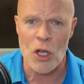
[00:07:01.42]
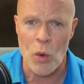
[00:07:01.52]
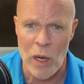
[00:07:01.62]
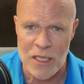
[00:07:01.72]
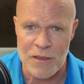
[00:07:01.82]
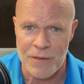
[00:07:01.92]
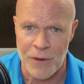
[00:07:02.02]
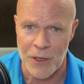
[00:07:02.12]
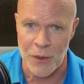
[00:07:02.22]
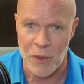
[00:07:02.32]
a question
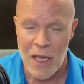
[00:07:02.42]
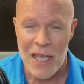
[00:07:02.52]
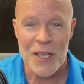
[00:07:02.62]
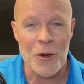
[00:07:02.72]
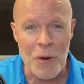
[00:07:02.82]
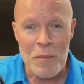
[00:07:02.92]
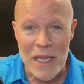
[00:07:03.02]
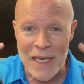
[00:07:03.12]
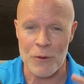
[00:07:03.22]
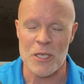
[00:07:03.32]
for you. Your
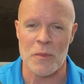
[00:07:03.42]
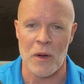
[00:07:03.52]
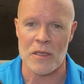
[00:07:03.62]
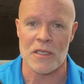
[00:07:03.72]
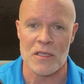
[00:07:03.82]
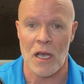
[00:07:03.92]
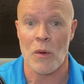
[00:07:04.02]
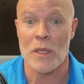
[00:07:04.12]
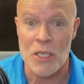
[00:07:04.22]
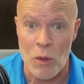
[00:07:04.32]
immediate response is,
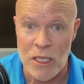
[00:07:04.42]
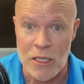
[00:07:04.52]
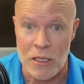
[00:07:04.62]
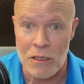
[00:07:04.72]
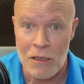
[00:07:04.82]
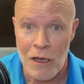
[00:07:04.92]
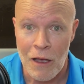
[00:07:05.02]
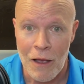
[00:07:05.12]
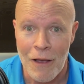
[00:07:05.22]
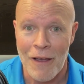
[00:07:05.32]
what's the question?
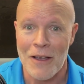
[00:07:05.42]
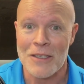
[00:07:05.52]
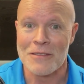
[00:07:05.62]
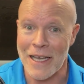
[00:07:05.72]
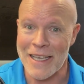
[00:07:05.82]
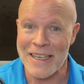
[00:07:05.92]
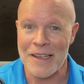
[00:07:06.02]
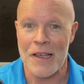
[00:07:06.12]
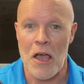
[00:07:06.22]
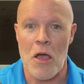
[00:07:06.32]
Like,
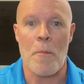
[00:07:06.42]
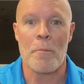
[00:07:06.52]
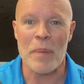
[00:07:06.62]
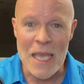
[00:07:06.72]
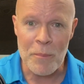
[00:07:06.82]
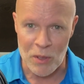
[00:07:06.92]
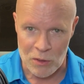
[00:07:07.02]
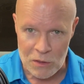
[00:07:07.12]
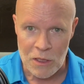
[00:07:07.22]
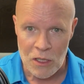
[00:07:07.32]

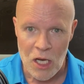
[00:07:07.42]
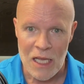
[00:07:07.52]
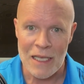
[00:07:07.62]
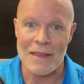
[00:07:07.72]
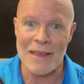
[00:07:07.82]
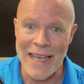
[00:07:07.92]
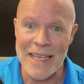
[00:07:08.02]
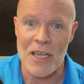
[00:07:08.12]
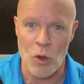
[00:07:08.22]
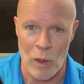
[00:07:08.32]
people
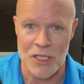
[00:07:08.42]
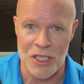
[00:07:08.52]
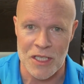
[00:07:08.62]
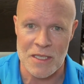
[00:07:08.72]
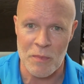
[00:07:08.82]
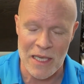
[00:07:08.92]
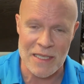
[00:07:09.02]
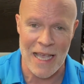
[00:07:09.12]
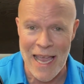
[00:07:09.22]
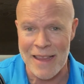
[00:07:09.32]
like questions
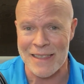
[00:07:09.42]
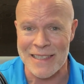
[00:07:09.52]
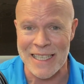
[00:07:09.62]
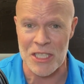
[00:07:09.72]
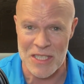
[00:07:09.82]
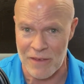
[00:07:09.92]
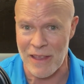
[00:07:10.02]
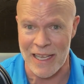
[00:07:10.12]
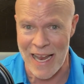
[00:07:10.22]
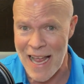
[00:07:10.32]
because A, they like to see if
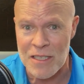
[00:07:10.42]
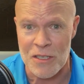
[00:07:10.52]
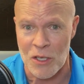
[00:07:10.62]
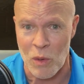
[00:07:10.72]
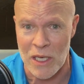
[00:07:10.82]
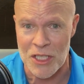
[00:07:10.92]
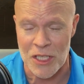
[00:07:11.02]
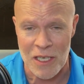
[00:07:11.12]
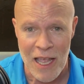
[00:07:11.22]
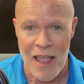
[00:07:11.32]
they can answer the
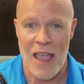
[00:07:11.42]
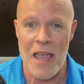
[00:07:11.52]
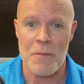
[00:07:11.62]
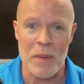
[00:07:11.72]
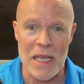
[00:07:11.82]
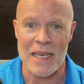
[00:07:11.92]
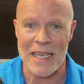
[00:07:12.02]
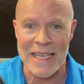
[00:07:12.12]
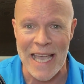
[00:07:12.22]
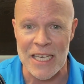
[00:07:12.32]
question, and B, it
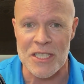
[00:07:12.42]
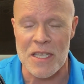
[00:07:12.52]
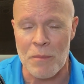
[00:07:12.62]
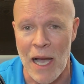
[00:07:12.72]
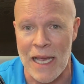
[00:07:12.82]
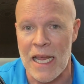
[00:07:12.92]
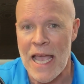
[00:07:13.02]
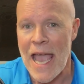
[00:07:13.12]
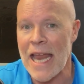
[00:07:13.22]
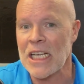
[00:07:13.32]
engages the mind.
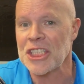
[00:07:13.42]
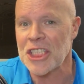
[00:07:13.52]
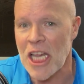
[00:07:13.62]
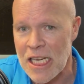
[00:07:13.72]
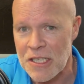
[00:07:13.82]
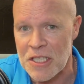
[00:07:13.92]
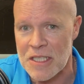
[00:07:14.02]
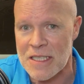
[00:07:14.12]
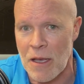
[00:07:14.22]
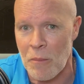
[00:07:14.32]
And it
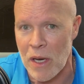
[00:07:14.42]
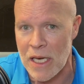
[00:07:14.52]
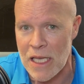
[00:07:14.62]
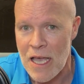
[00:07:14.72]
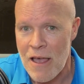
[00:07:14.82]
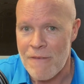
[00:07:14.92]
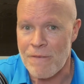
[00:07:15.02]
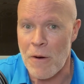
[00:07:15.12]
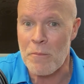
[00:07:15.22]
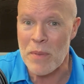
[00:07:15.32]
changes somebody
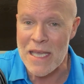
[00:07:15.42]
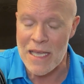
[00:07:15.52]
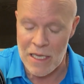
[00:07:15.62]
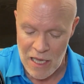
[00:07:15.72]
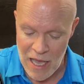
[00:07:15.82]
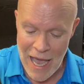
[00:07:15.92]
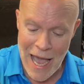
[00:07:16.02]
from being